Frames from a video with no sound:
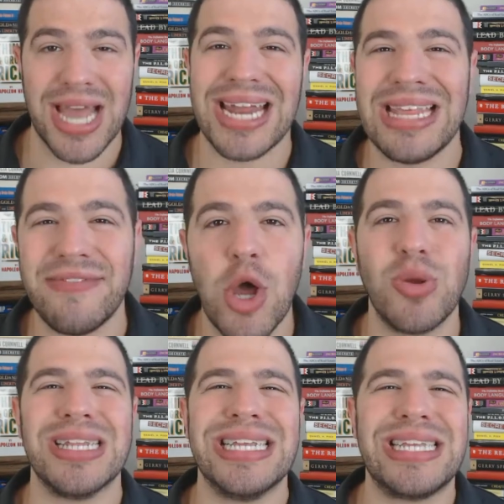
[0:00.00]
I didn't even know
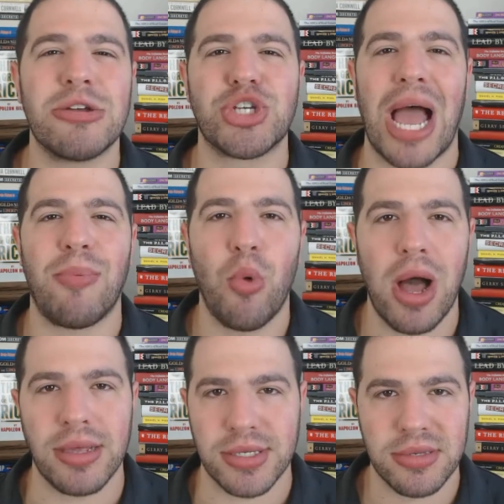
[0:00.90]
what a detail shop
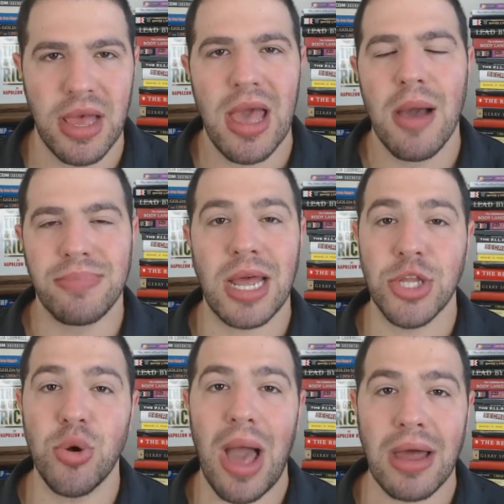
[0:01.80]
was, but I
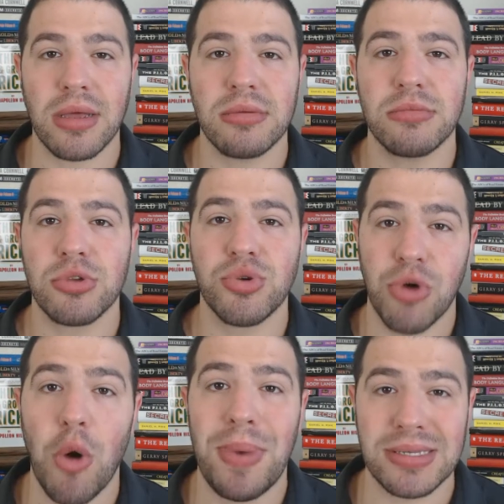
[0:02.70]
knew how to
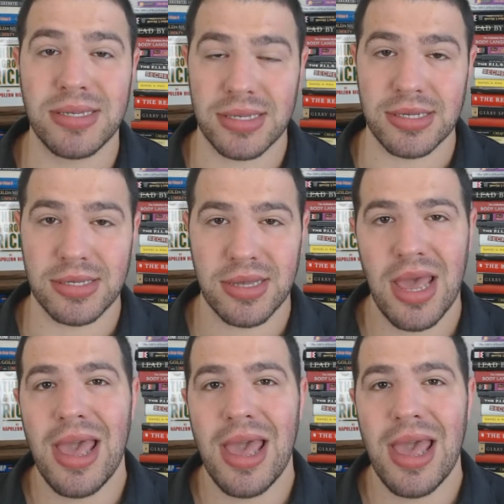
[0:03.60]
grow businesses.